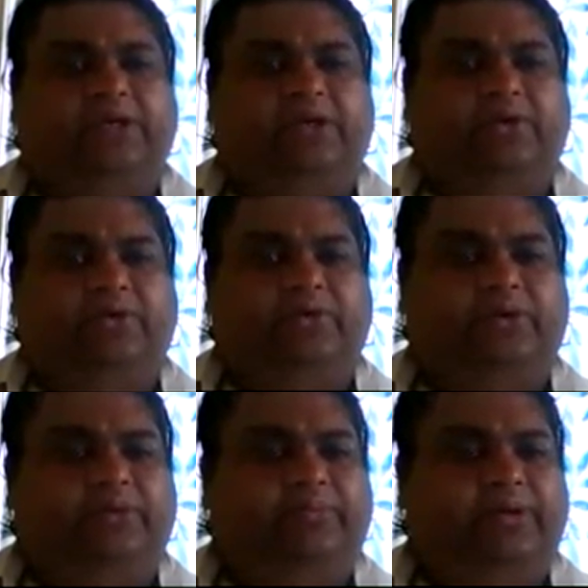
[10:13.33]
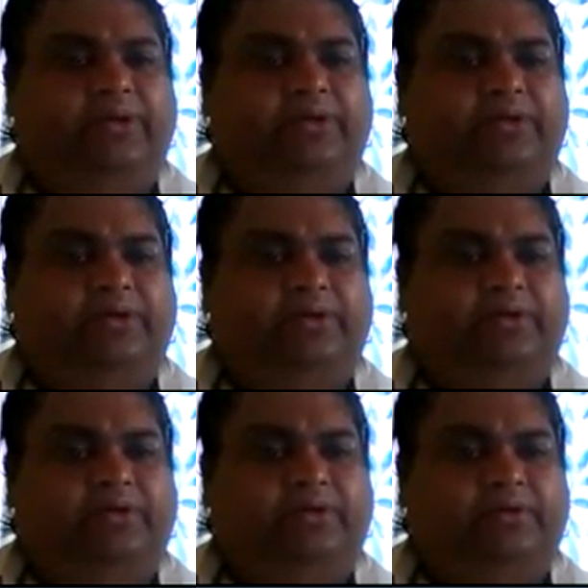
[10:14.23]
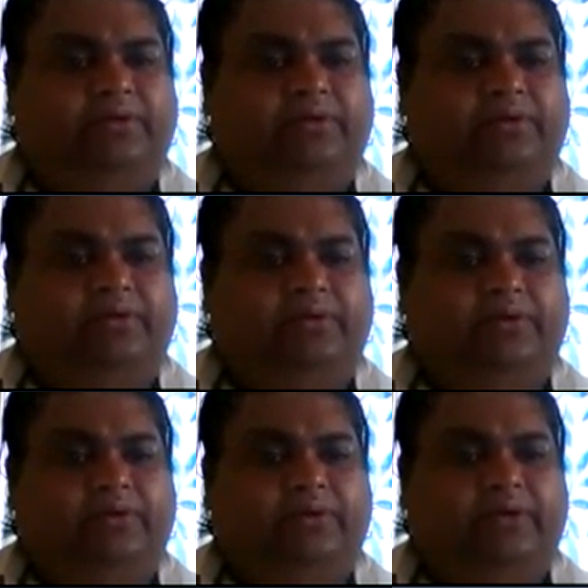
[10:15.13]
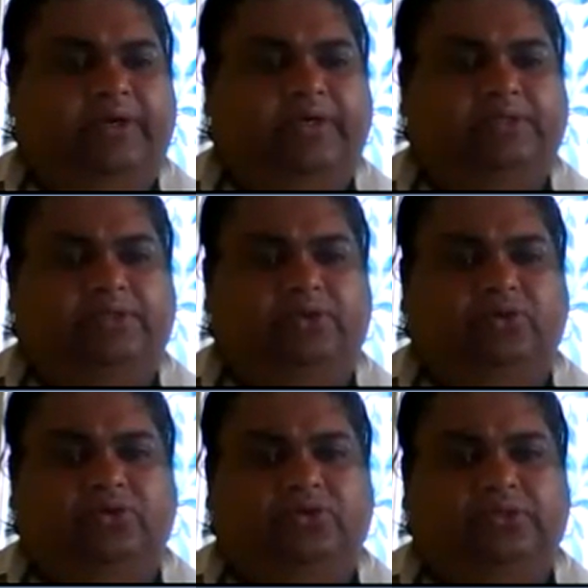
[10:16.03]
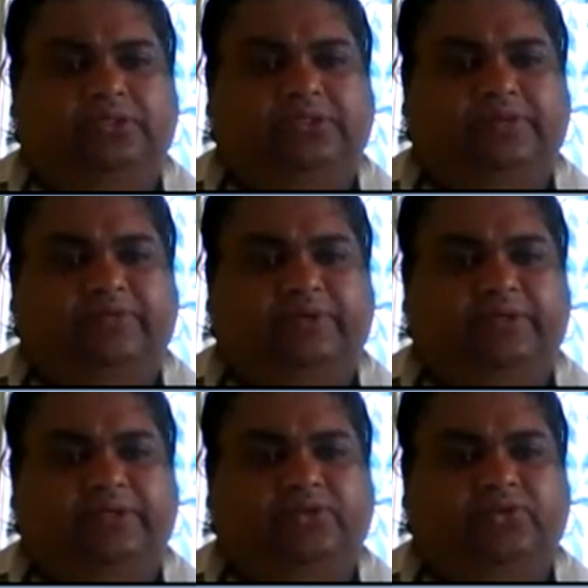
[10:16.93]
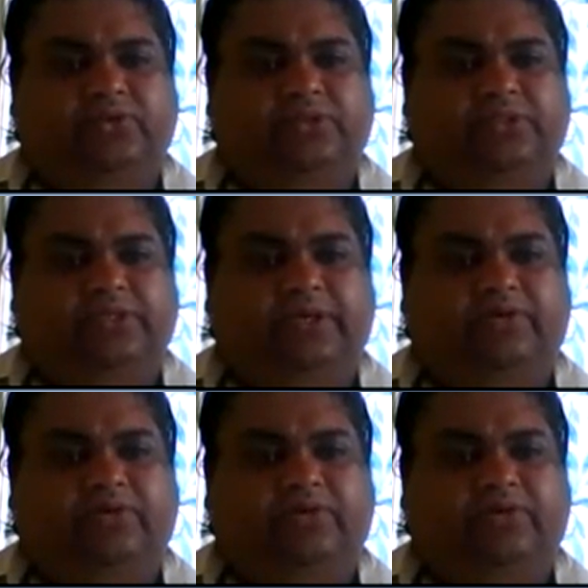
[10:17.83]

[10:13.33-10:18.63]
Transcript: kilonewton meter, and C also it is 70. So we just have